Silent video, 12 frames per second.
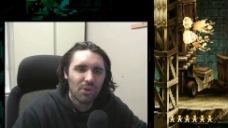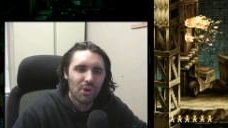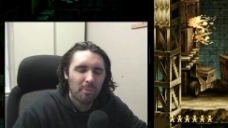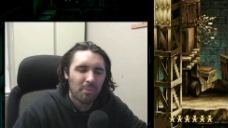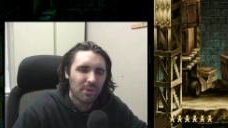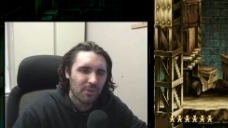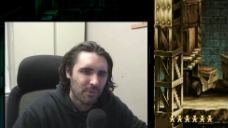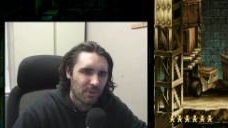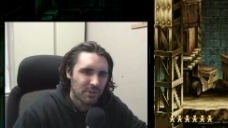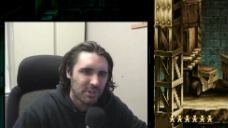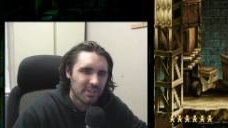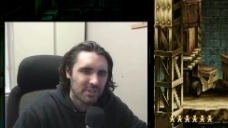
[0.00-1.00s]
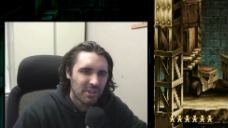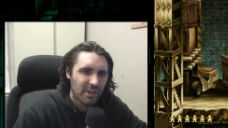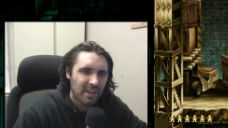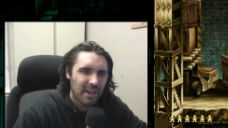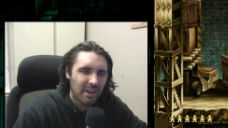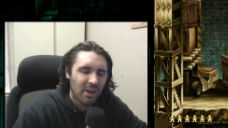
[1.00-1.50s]
you up when you first
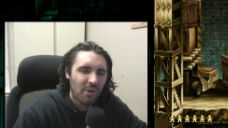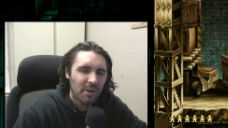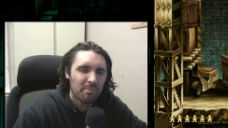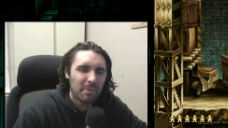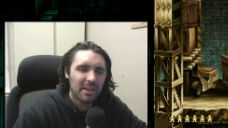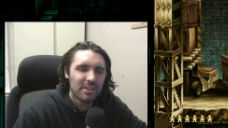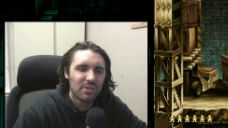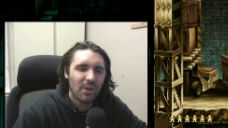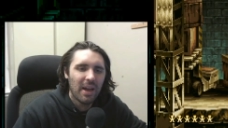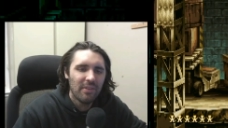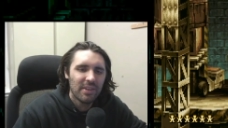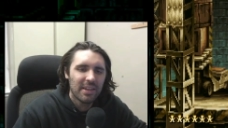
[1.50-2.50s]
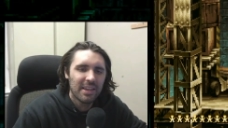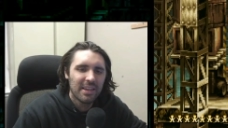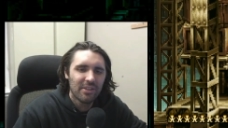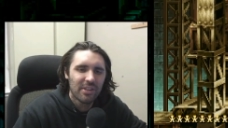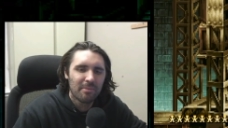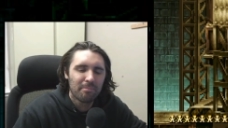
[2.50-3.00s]
get going because you have to
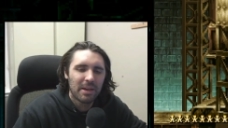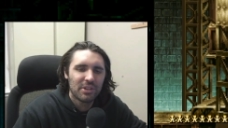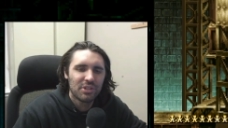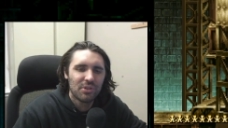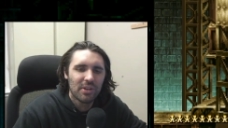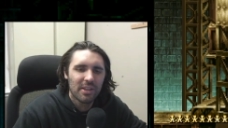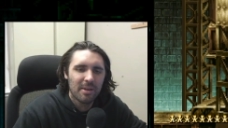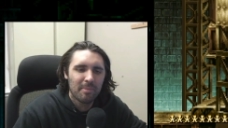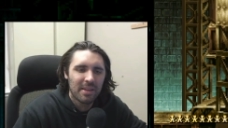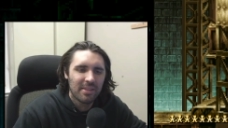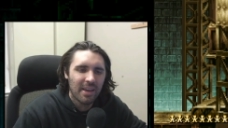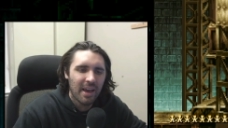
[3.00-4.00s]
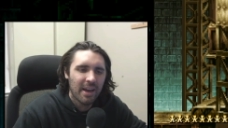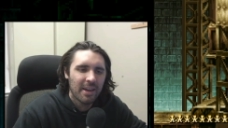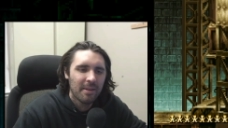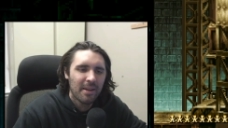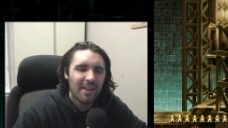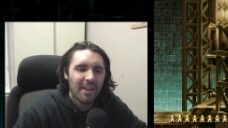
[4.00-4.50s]
kill them by shooting them in the
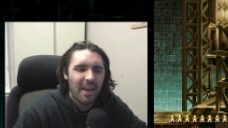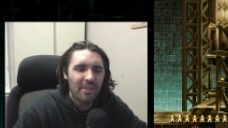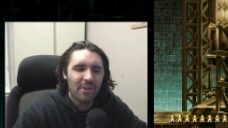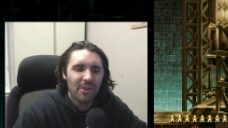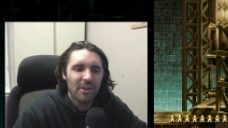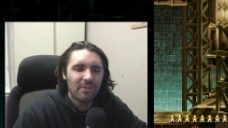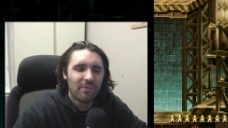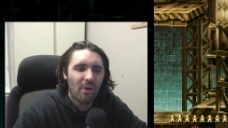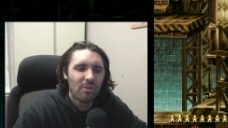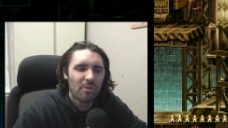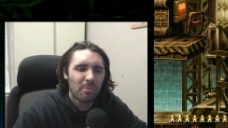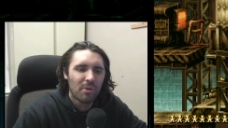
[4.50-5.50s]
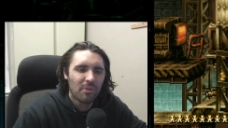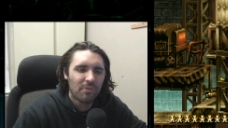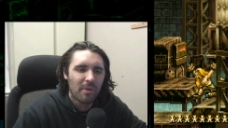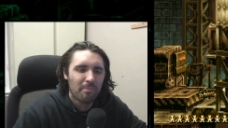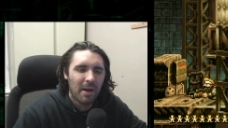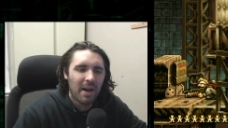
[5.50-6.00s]
eye and they're invulnerable
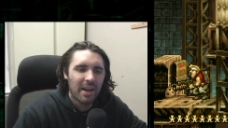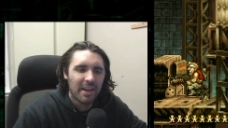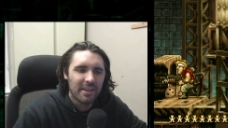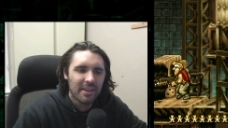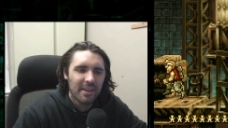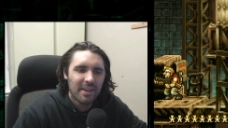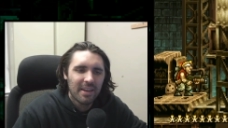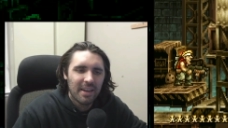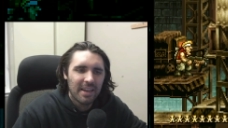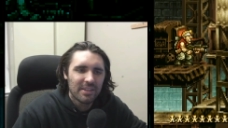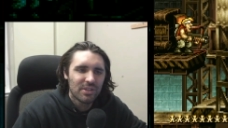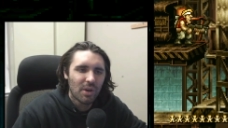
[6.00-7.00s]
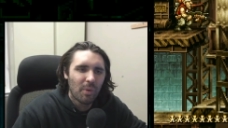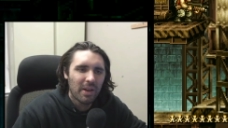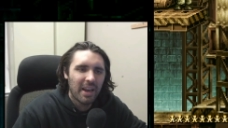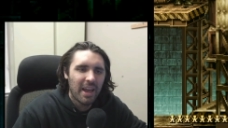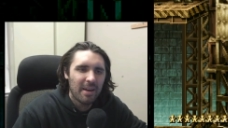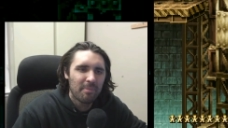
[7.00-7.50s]
from behind. And so what
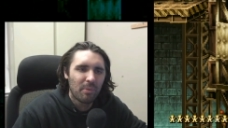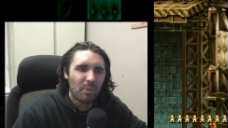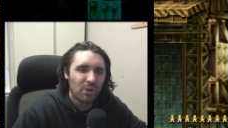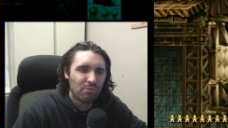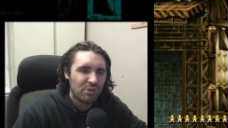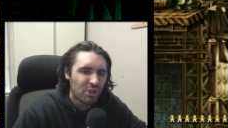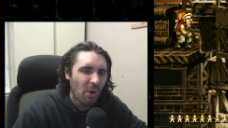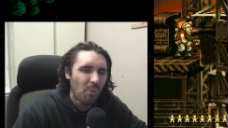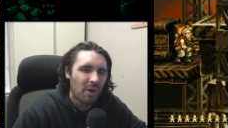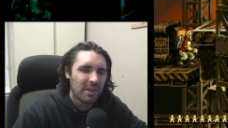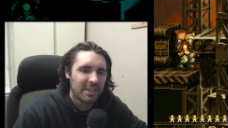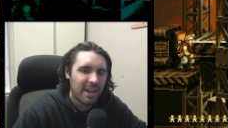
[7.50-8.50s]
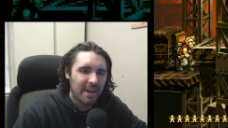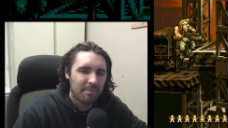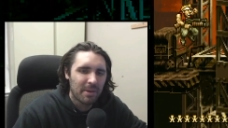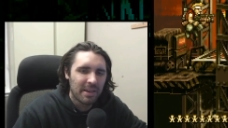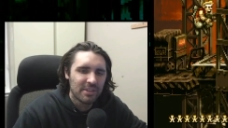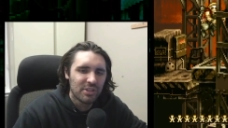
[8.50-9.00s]
can happen, what you don't want to
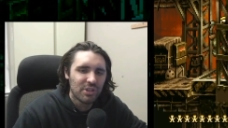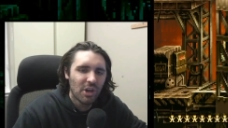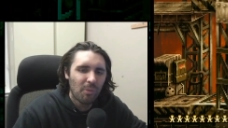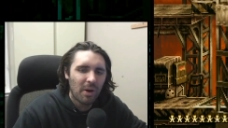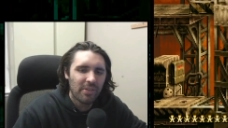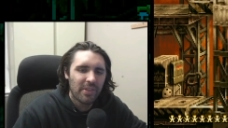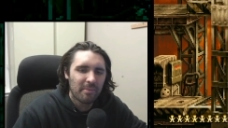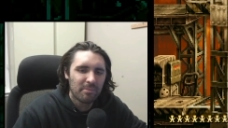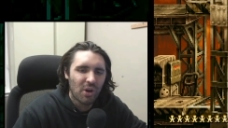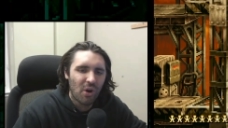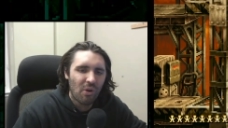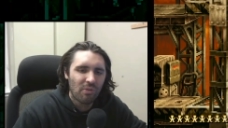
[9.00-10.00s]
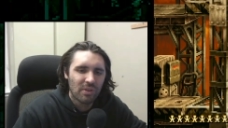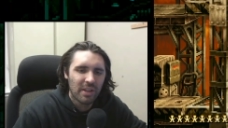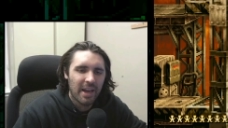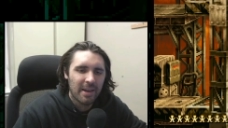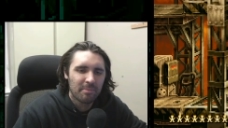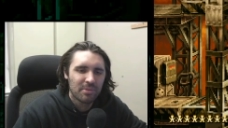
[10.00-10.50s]
happen is you don't want them to
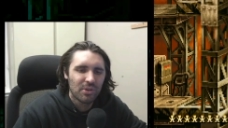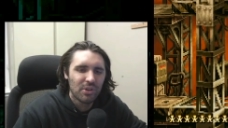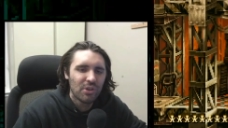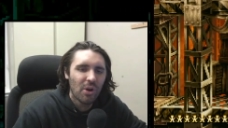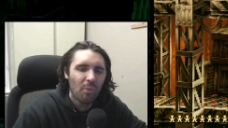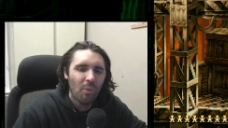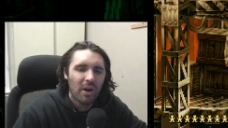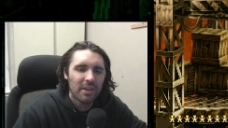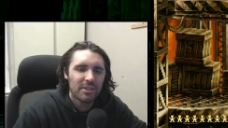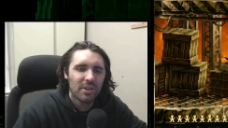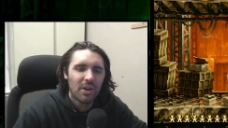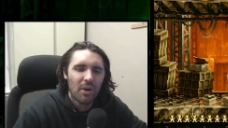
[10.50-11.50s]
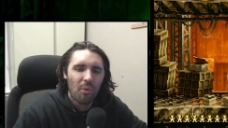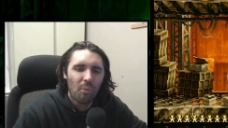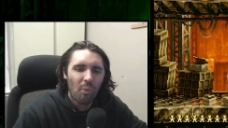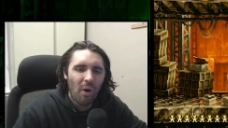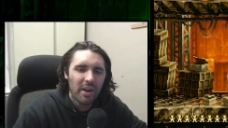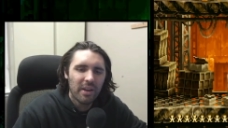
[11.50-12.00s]
overlap. So you don't want
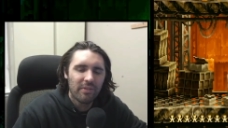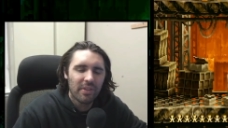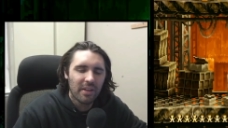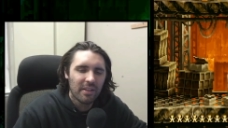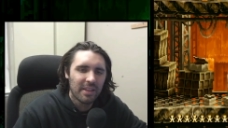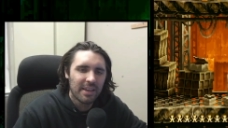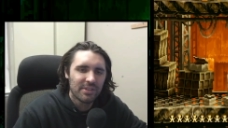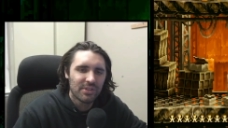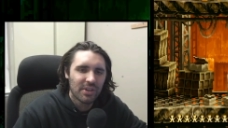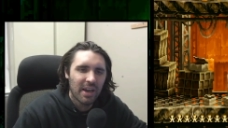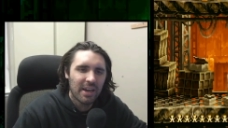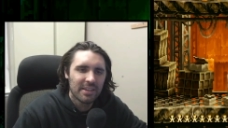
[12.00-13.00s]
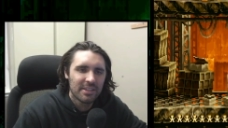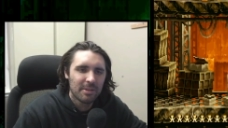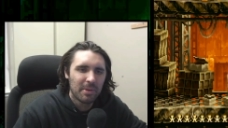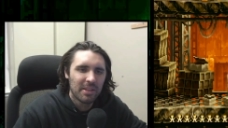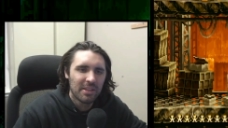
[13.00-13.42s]
one of the laser guys to be